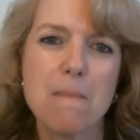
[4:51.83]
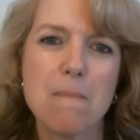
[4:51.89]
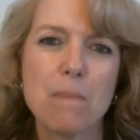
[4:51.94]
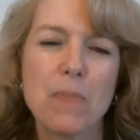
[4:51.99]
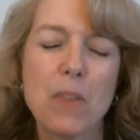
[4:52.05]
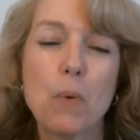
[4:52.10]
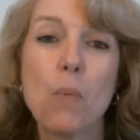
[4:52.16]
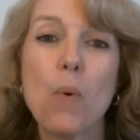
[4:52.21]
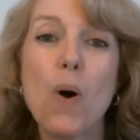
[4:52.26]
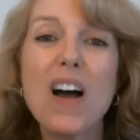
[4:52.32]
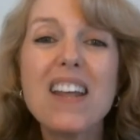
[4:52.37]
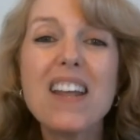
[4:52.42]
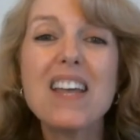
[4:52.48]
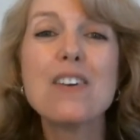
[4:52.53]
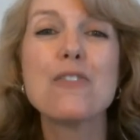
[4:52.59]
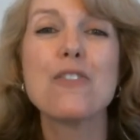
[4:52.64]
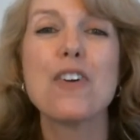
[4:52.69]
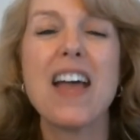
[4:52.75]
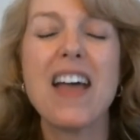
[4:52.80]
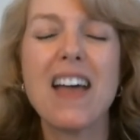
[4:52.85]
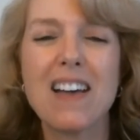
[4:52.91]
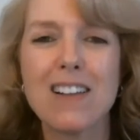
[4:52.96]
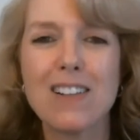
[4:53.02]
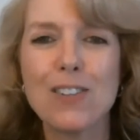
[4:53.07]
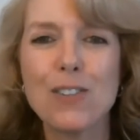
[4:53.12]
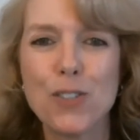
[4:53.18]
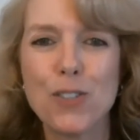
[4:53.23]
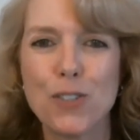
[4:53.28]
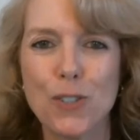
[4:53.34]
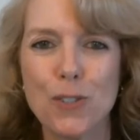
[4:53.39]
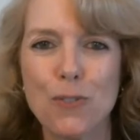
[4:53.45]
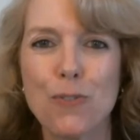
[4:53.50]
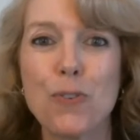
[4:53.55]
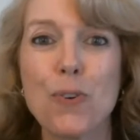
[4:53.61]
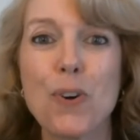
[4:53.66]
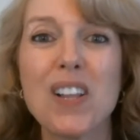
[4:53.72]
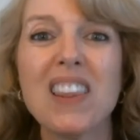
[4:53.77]
What if L stood
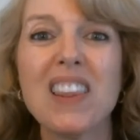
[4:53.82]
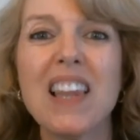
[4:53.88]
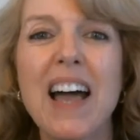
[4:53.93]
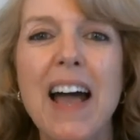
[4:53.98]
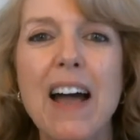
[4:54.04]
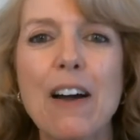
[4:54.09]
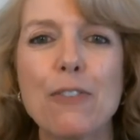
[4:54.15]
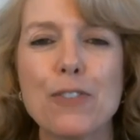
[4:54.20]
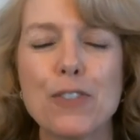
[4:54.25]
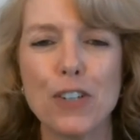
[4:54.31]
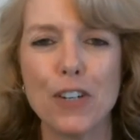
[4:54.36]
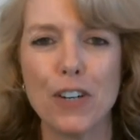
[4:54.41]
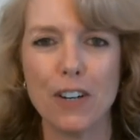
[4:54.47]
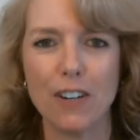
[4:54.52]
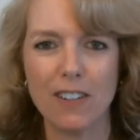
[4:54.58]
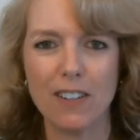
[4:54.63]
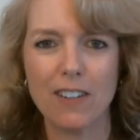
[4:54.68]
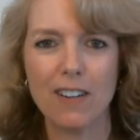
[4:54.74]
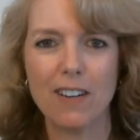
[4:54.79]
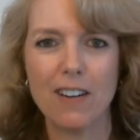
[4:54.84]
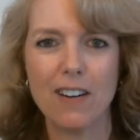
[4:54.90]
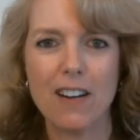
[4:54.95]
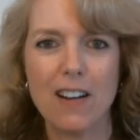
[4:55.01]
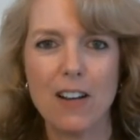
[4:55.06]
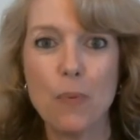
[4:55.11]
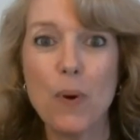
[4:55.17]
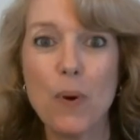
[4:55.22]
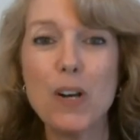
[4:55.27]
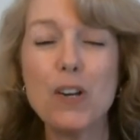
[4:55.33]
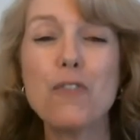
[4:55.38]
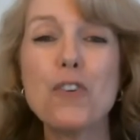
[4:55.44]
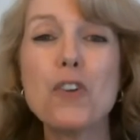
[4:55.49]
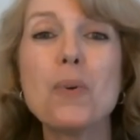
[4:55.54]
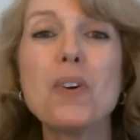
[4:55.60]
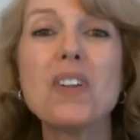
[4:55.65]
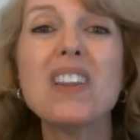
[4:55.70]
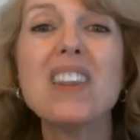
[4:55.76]
for laughter? What if you
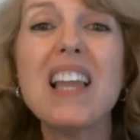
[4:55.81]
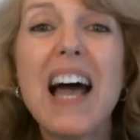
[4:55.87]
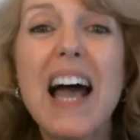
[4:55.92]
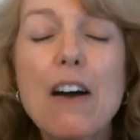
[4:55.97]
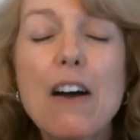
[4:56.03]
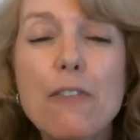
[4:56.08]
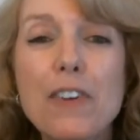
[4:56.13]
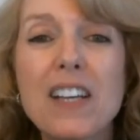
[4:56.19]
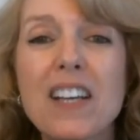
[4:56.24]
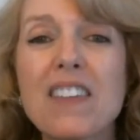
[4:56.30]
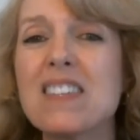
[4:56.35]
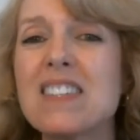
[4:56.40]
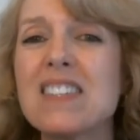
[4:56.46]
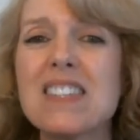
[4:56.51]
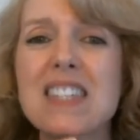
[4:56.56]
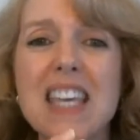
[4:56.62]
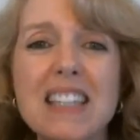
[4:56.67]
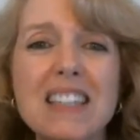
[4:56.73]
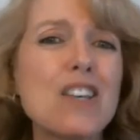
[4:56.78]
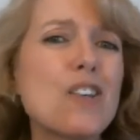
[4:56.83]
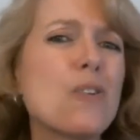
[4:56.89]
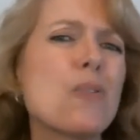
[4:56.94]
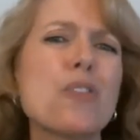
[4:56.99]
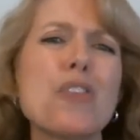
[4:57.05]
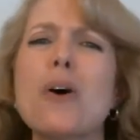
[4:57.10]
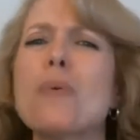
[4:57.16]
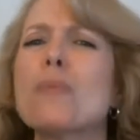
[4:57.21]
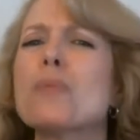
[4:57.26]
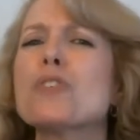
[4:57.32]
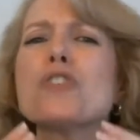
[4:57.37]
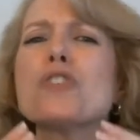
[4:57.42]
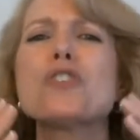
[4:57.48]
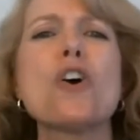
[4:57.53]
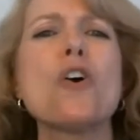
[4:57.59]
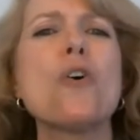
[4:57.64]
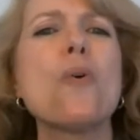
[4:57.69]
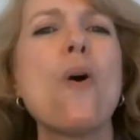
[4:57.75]
were laughing and this thing that you thought was
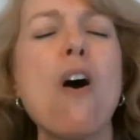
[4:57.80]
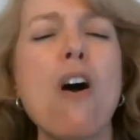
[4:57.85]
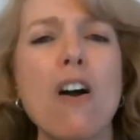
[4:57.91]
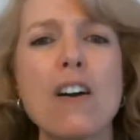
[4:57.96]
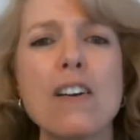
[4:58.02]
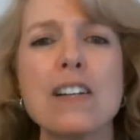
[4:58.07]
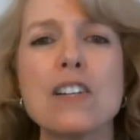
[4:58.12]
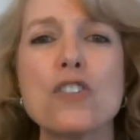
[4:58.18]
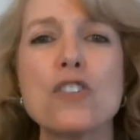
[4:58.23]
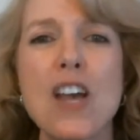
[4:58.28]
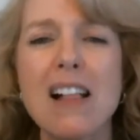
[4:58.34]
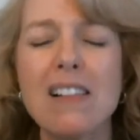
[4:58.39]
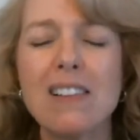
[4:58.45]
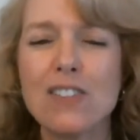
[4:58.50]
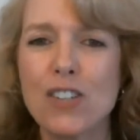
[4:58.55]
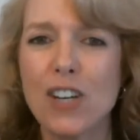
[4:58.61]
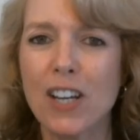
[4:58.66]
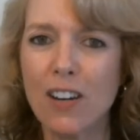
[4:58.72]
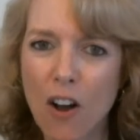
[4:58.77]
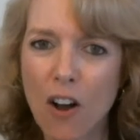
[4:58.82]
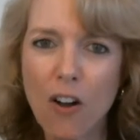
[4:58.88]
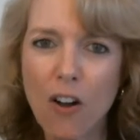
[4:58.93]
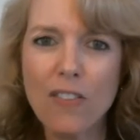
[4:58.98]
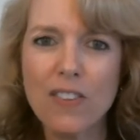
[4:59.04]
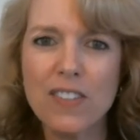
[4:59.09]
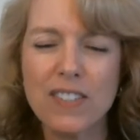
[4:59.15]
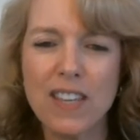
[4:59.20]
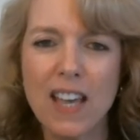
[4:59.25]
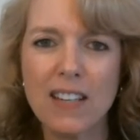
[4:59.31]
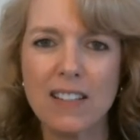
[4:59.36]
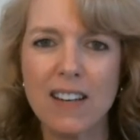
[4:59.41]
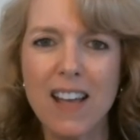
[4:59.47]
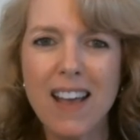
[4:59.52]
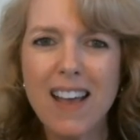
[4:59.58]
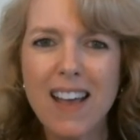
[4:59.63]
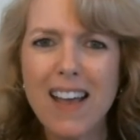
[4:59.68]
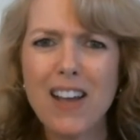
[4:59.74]
so hard and challenging, and all of a sudden
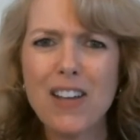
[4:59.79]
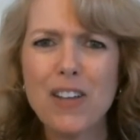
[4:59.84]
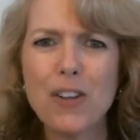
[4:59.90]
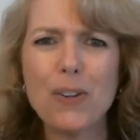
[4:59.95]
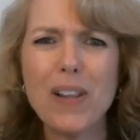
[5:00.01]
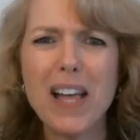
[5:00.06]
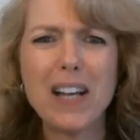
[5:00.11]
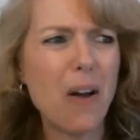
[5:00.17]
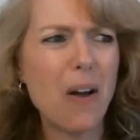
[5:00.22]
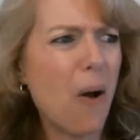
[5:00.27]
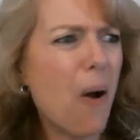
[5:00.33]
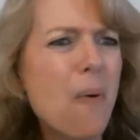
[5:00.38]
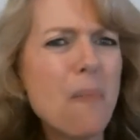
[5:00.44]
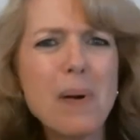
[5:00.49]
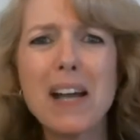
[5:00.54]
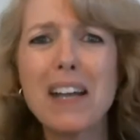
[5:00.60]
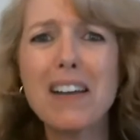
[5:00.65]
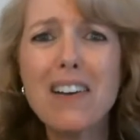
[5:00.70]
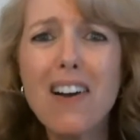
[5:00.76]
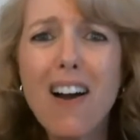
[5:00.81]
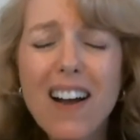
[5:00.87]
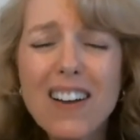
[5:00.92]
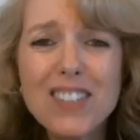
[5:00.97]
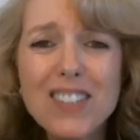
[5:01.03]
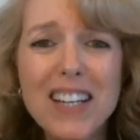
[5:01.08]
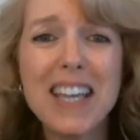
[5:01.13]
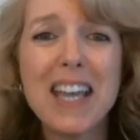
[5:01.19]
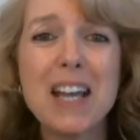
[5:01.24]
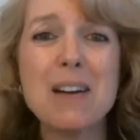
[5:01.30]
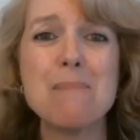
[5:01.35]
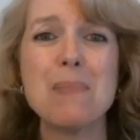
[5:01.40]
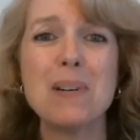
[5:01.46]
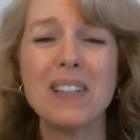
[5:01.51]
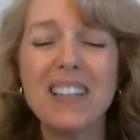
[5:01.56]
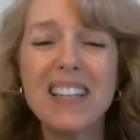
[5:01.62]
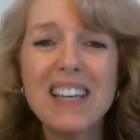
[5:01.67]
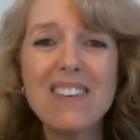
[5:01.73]
you're like, oh my gosh, I can't
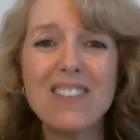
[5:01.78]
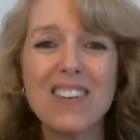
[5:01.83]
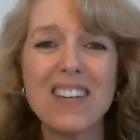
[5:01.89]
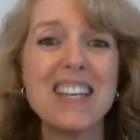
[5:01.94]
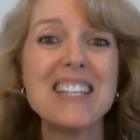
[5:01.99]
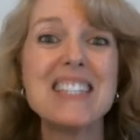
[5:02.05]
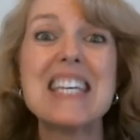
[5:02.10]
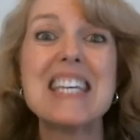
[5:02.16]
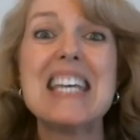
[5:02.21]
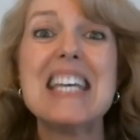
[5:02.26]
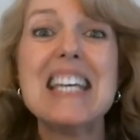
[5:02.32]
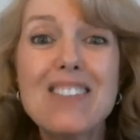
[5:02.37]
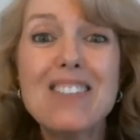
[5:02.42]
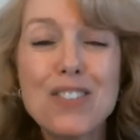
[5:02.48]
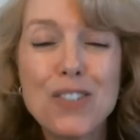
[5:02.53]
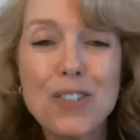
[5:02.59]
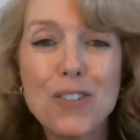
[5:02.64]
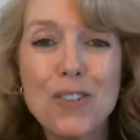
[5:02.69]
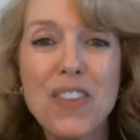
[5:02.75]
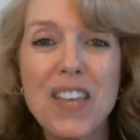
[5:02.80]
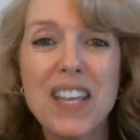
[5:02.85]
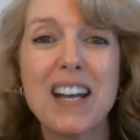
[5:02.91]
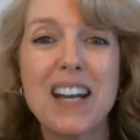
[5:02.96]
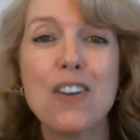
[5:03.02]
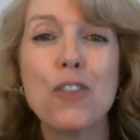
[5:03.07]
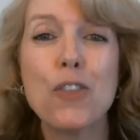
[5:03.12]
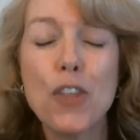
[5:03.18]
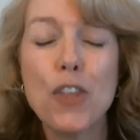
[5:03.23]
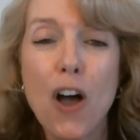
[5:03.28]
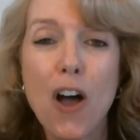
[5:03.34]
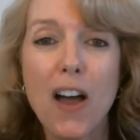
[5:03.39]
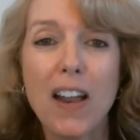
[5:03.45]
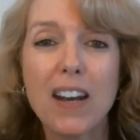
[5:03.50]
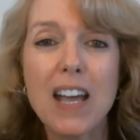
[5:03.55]
believe it. It's easier than I thought.